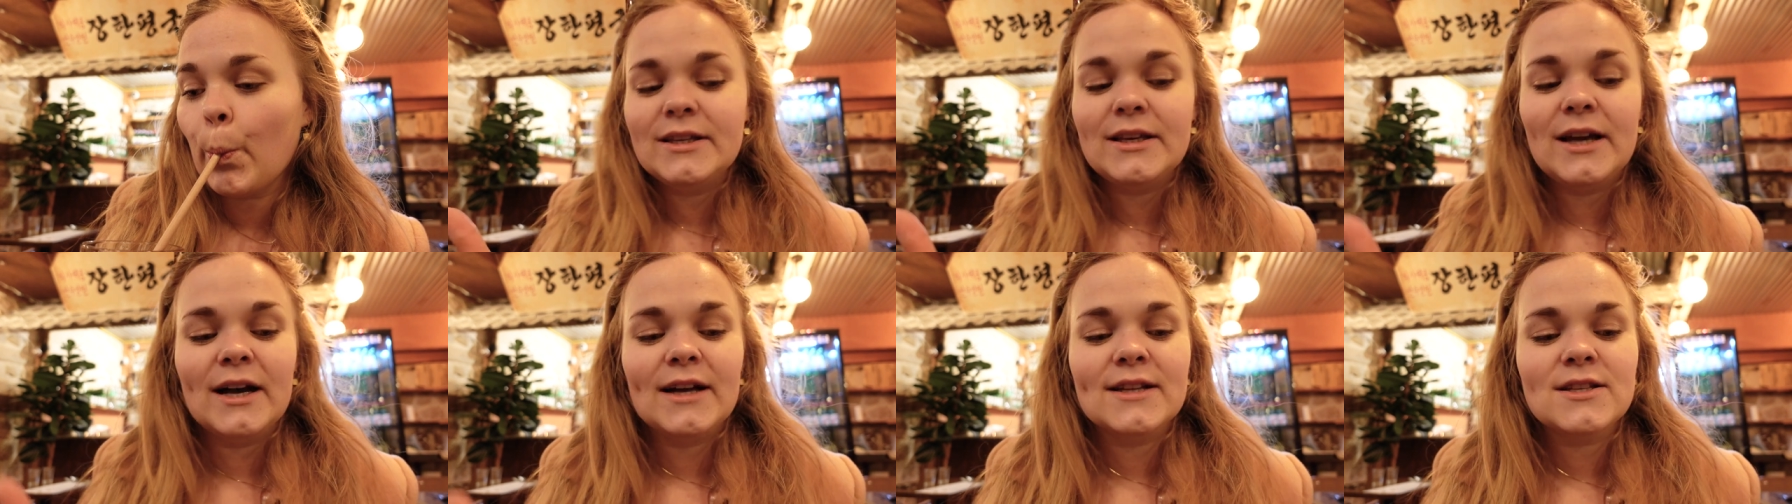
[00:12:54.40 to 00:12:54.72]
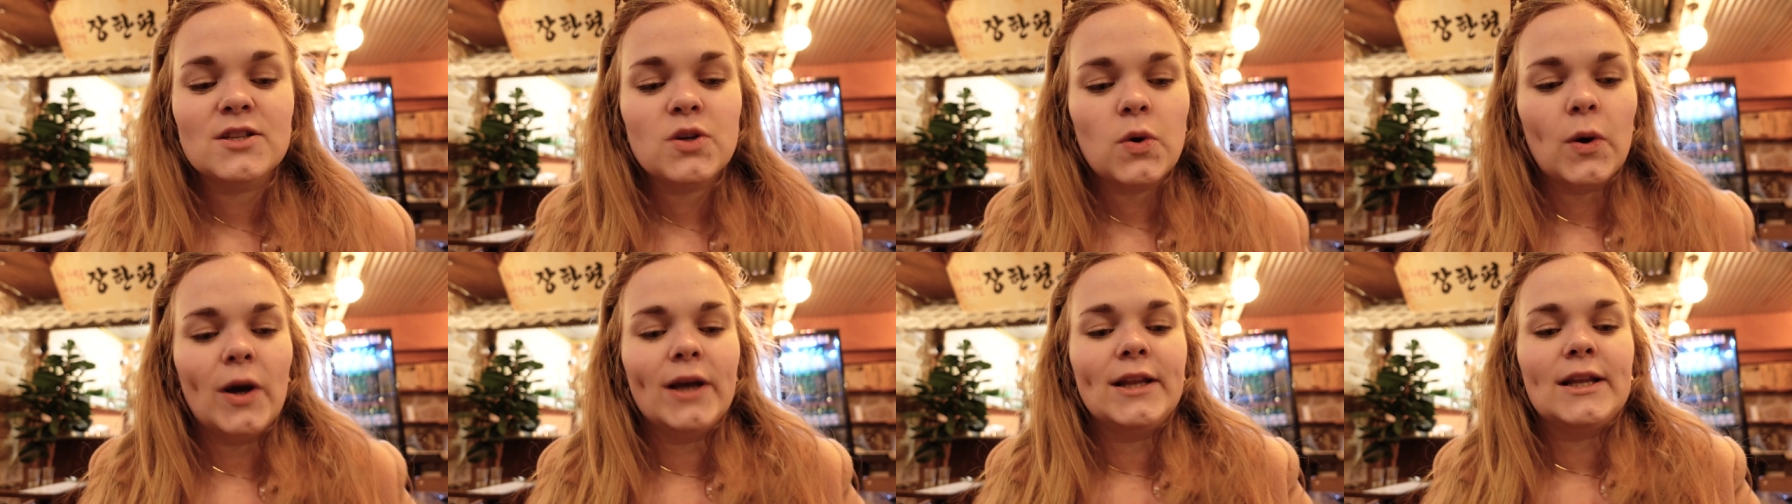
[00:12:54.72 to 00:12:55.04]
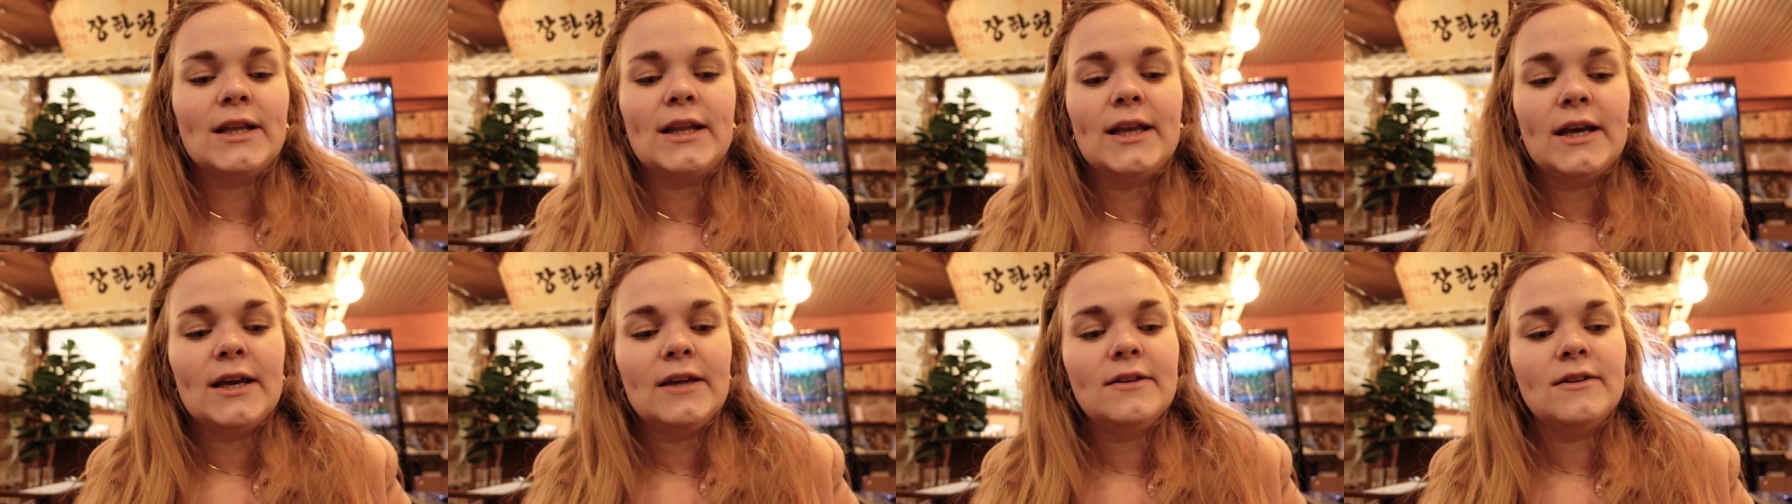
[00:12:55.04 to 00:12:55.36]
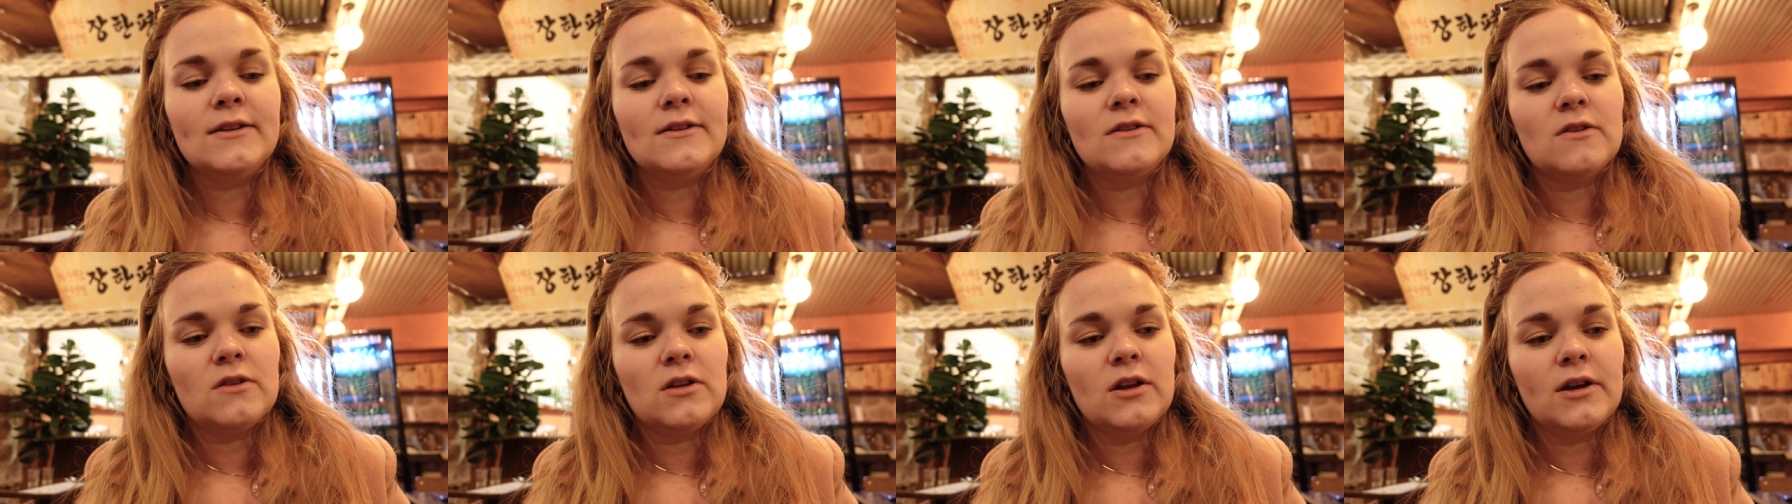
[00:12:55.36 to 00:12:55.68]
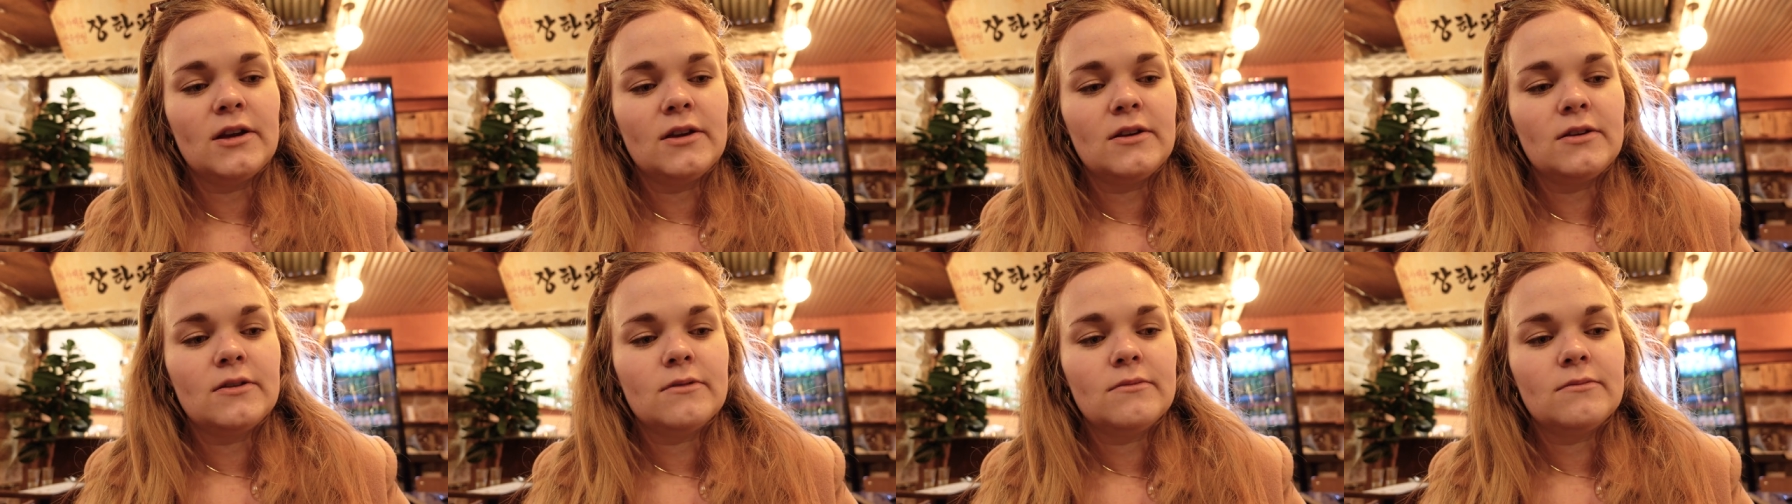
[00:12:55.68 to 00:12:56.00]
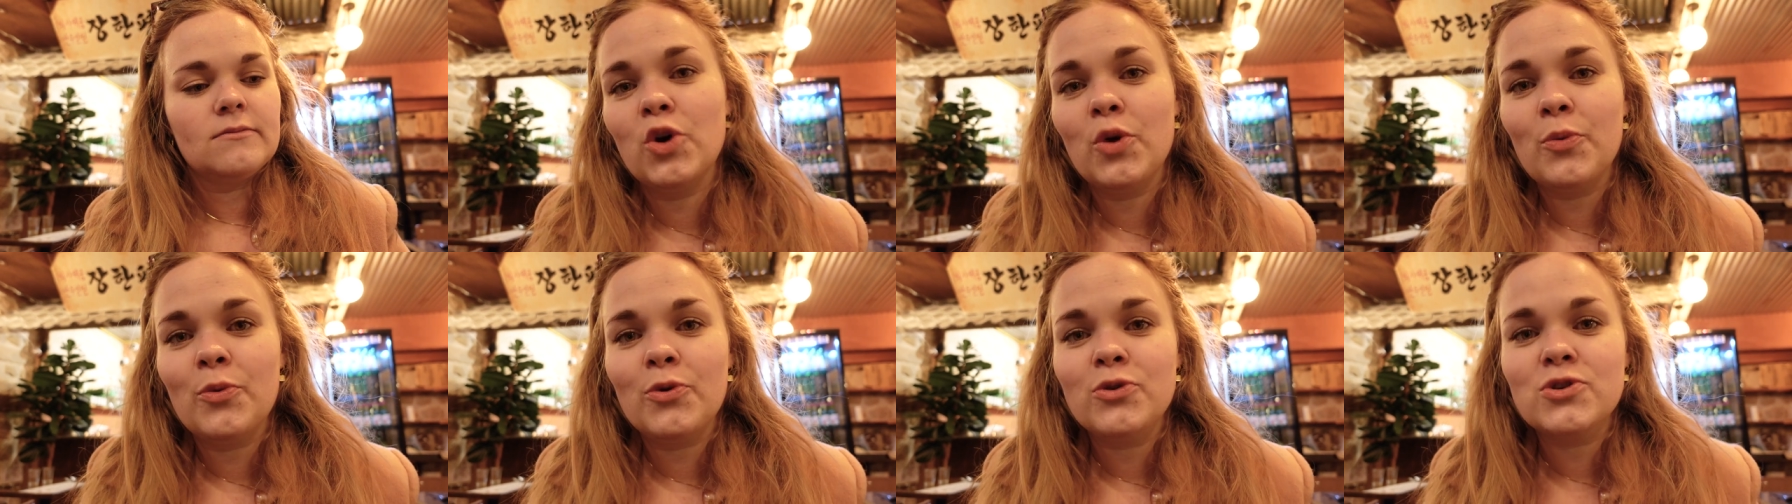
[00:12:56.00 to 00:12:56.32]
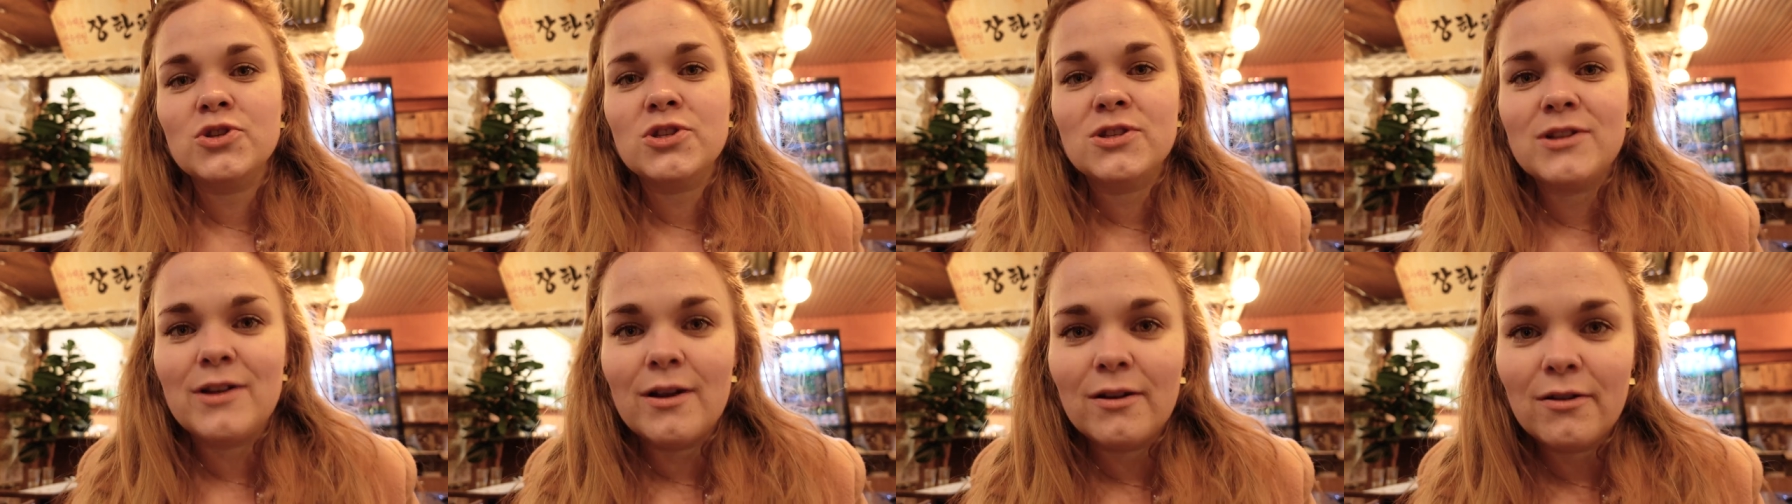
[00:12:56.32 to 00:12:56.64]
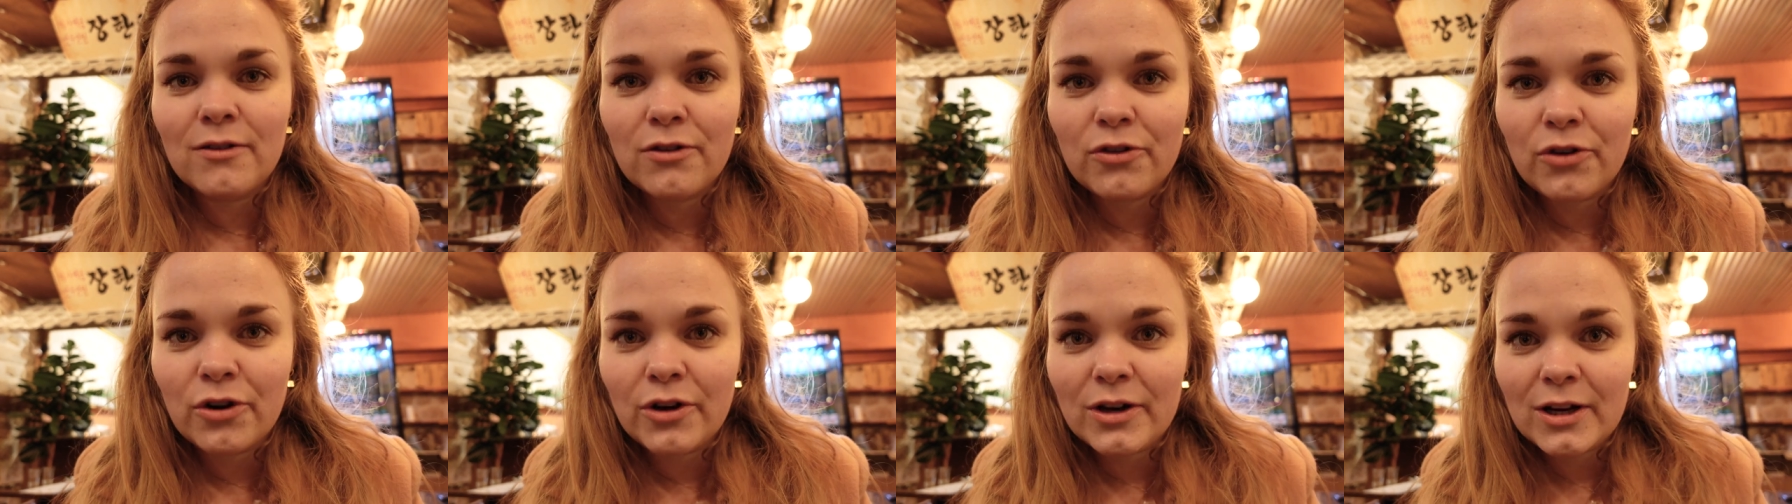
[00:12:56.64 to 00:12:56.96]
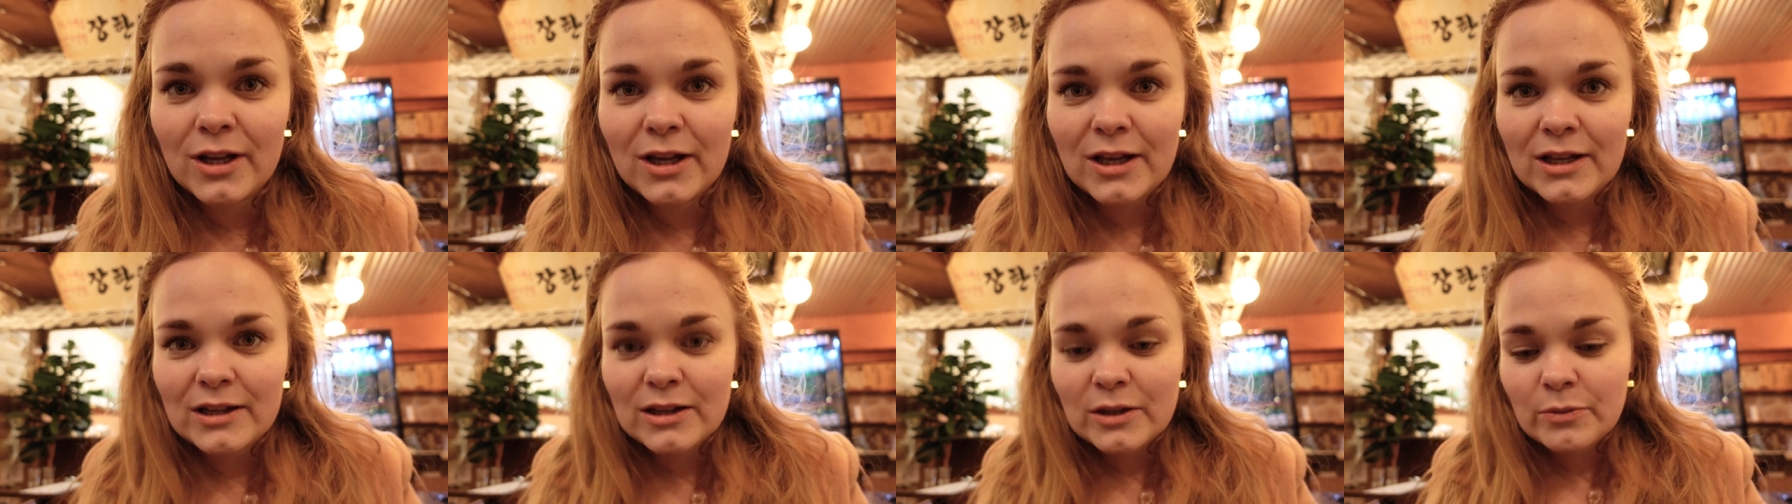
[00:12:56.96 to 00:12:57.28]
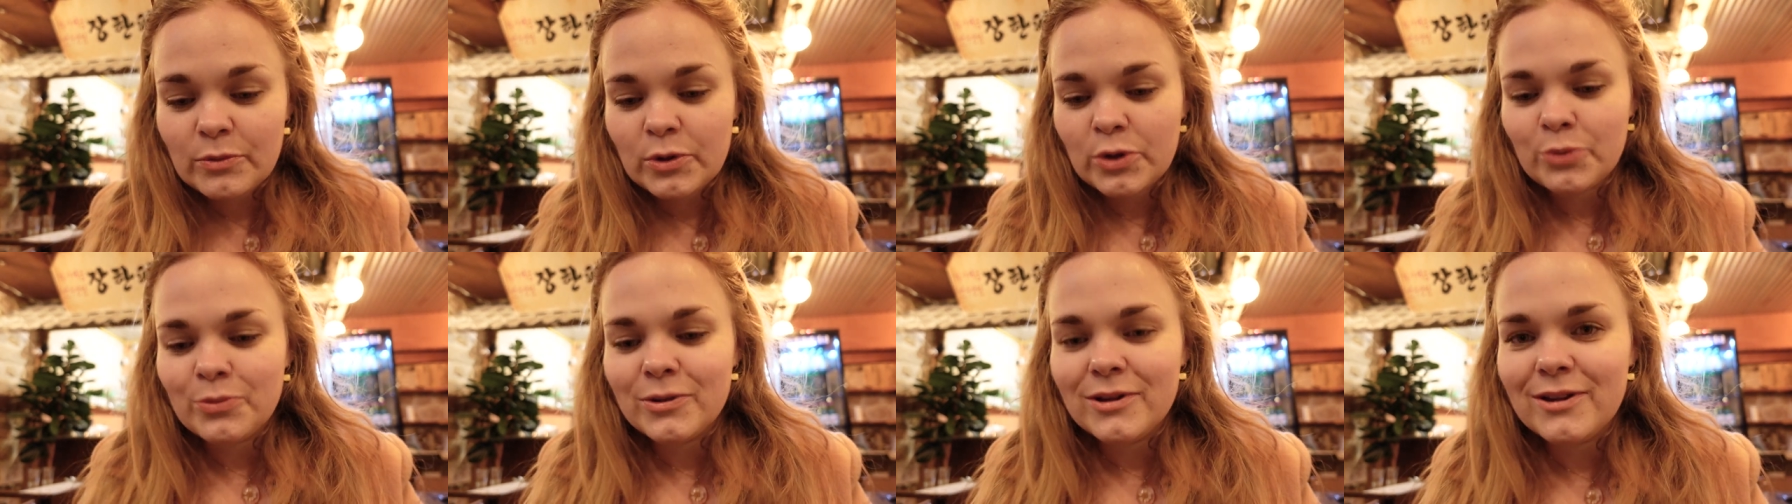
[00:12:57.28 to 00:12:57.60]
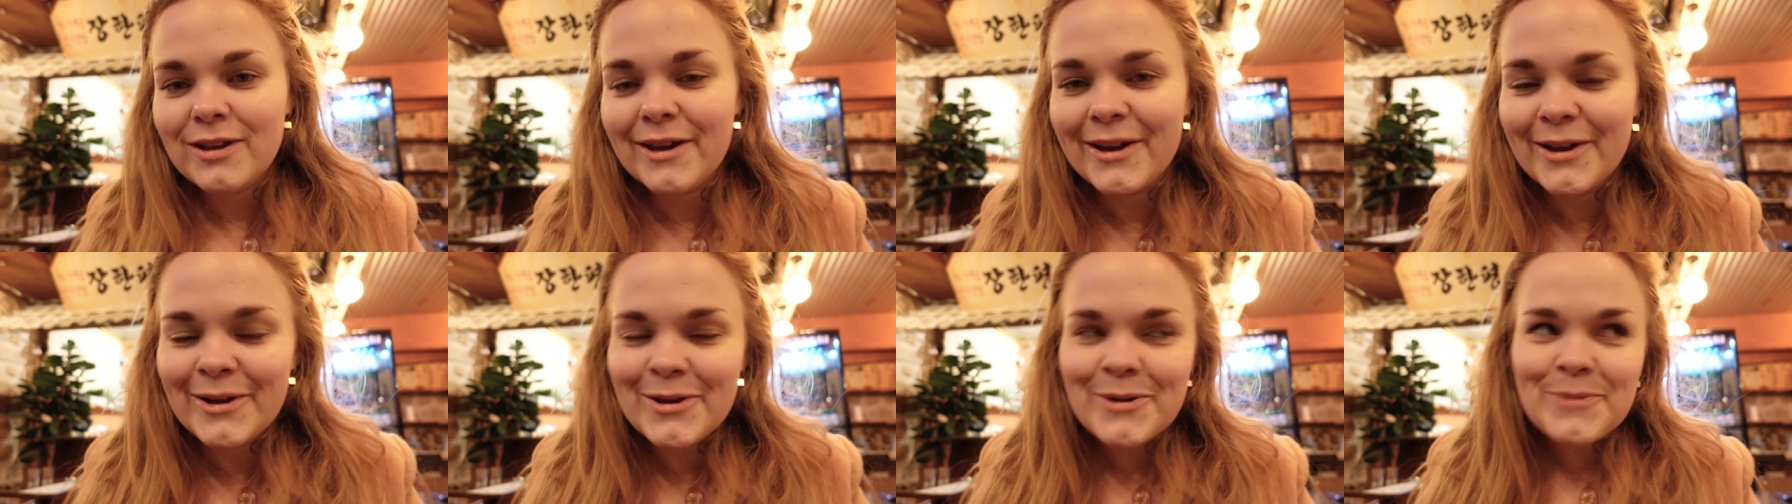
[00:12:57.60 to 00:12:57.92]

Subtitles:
Yeah, it's quite late. It's like almost 10:30 at the moment.